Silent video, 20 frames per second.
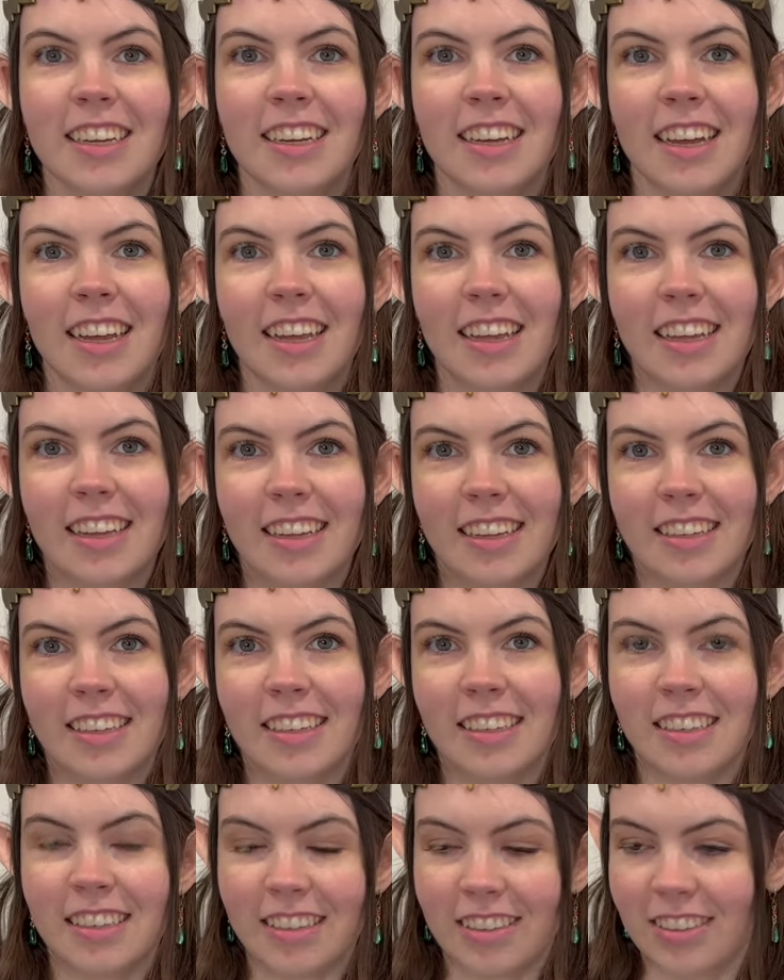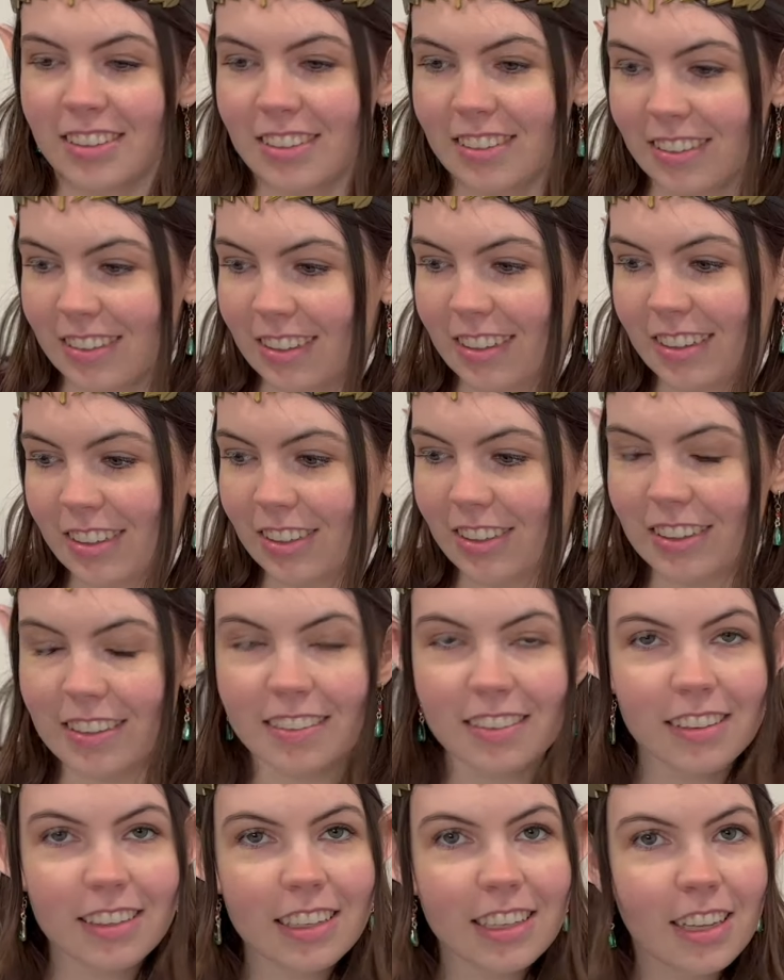and the
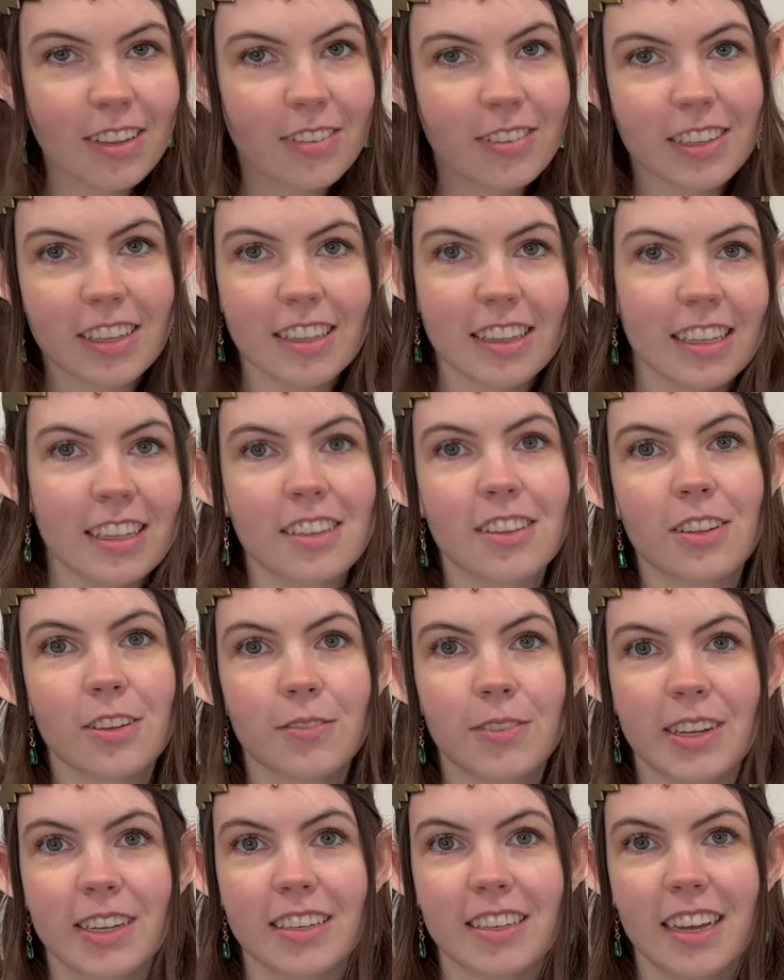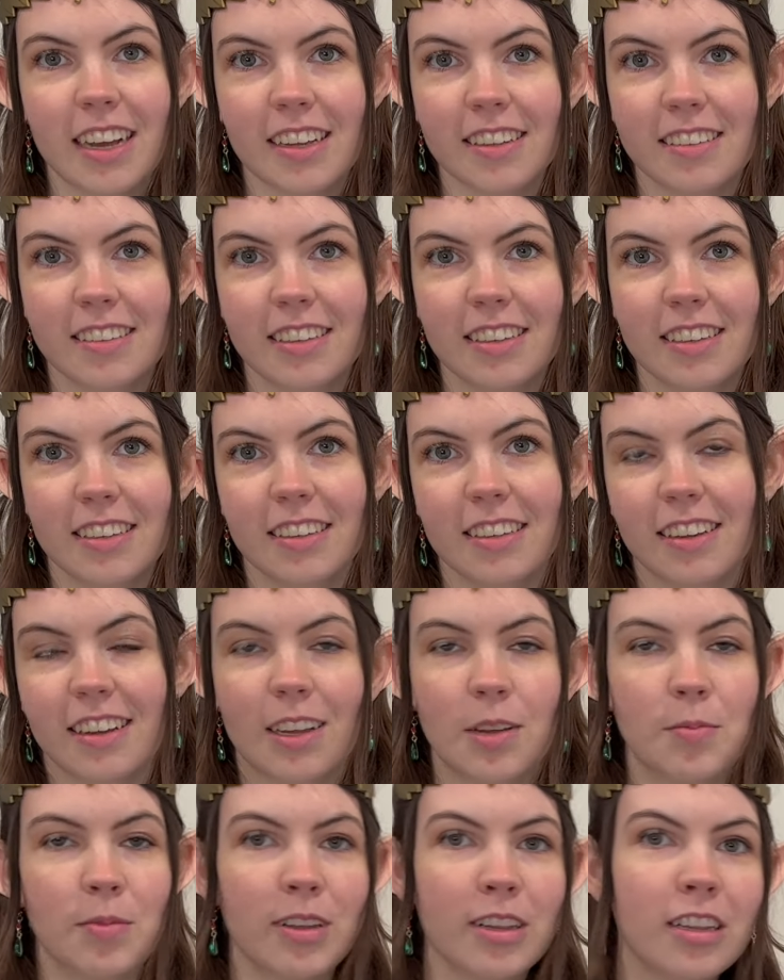sleeves I think look fantastic.
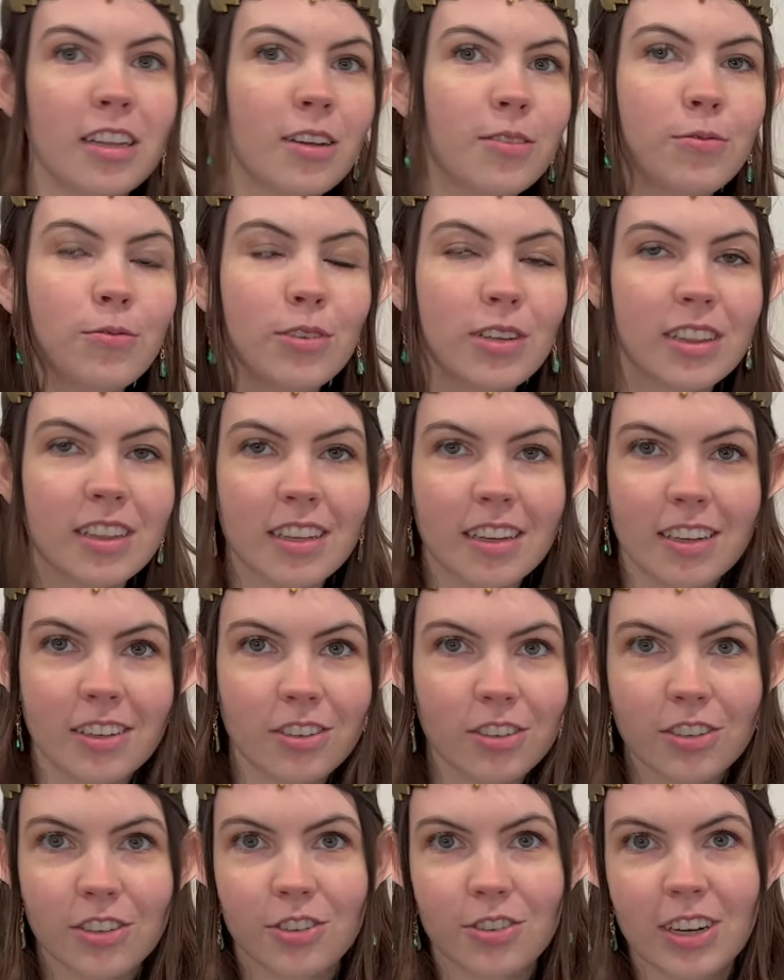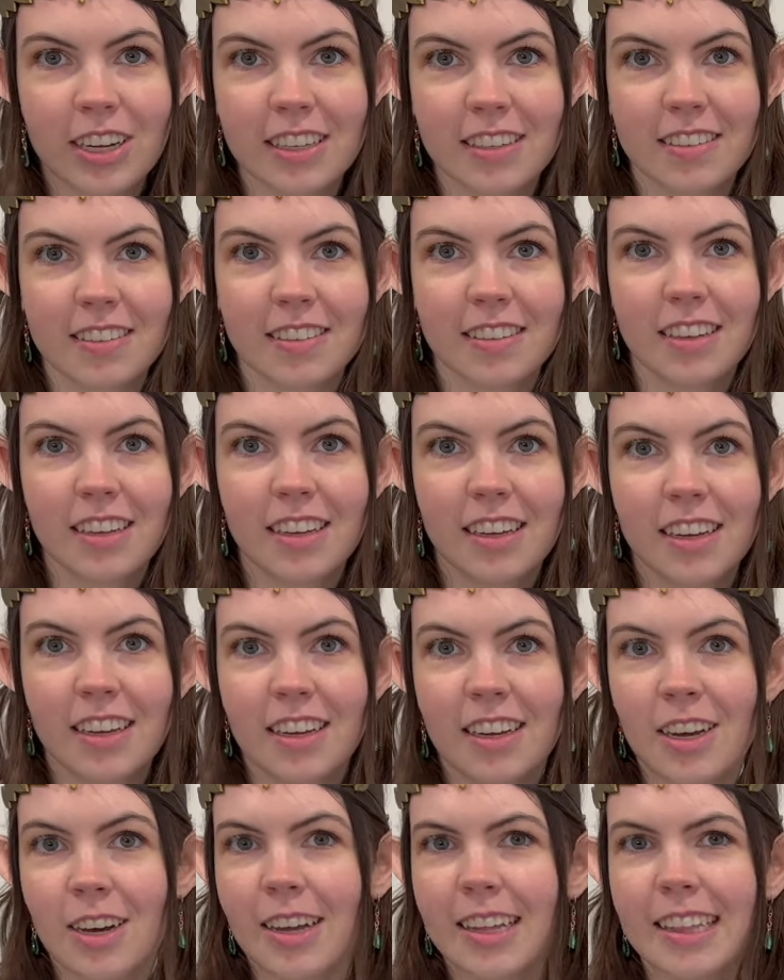I'm in love with the underdress.
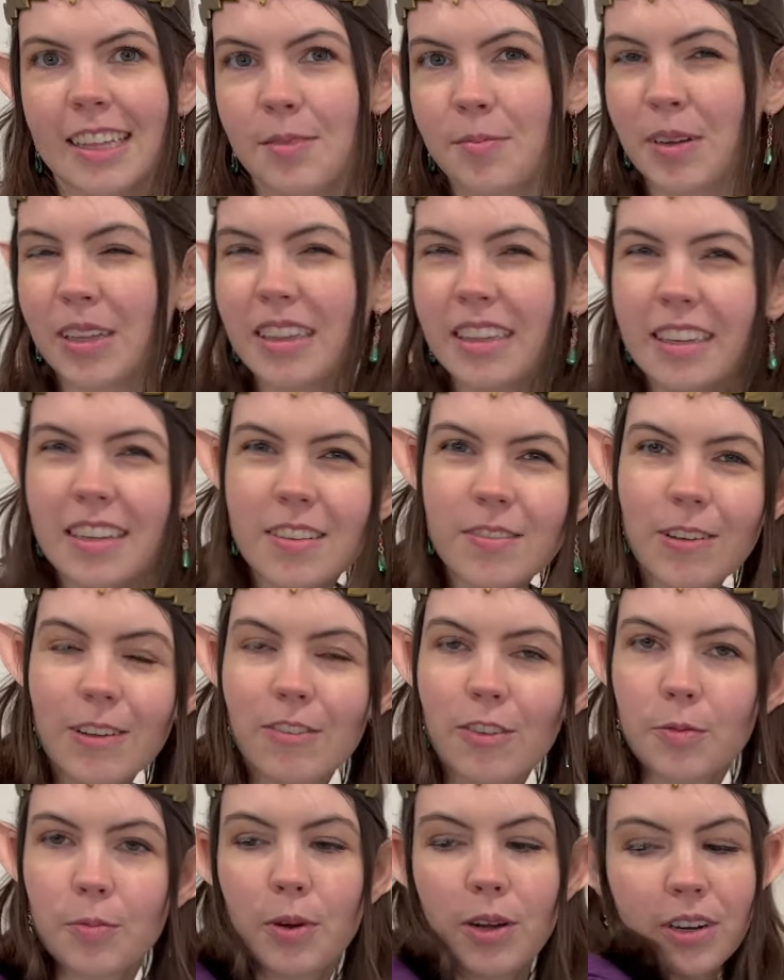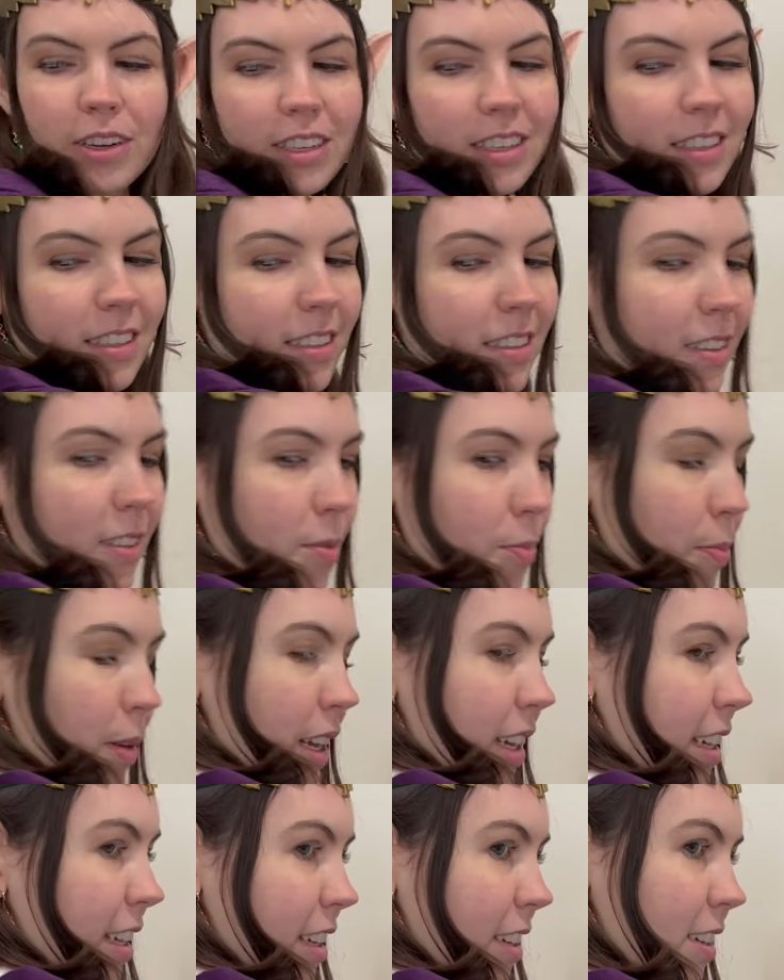I think my least favorite part is
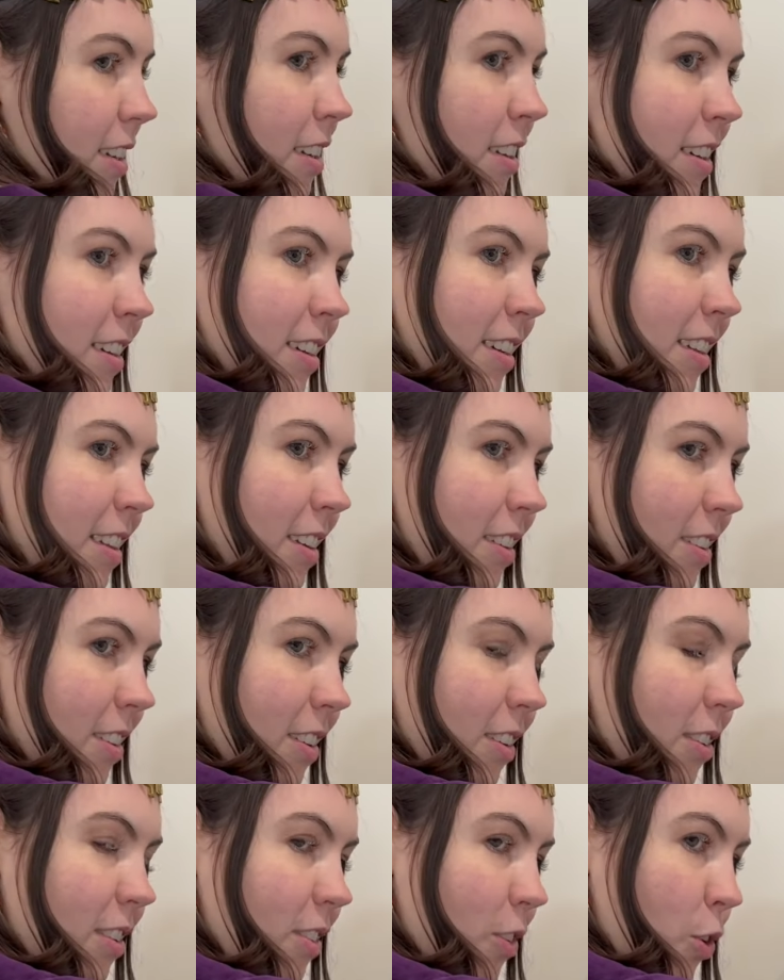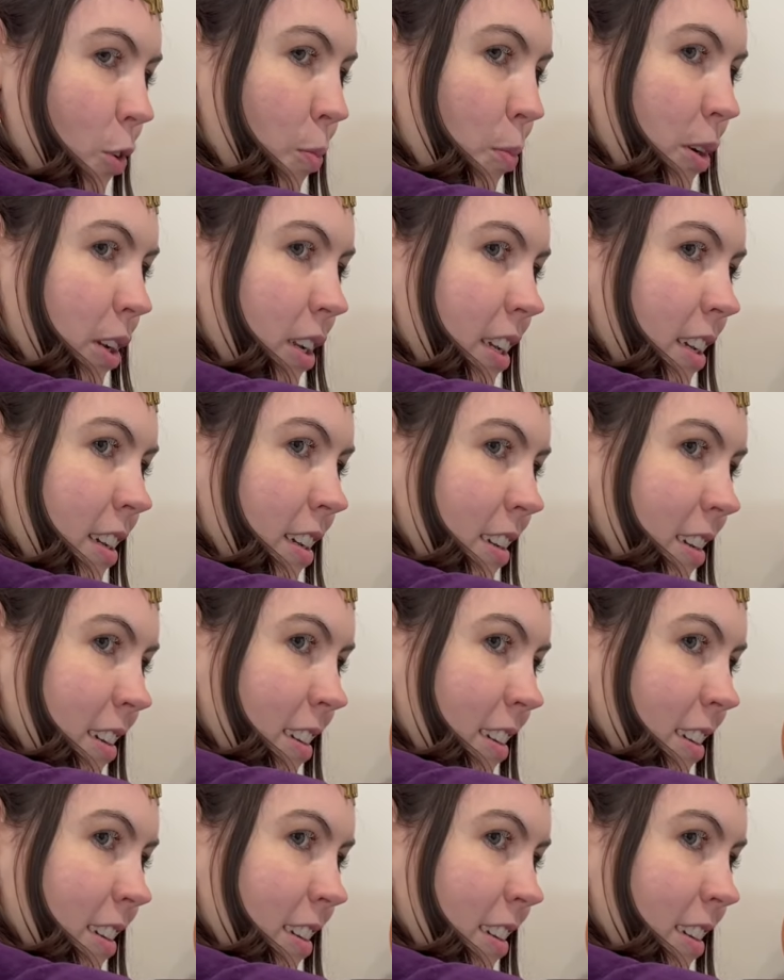back here. There's an opening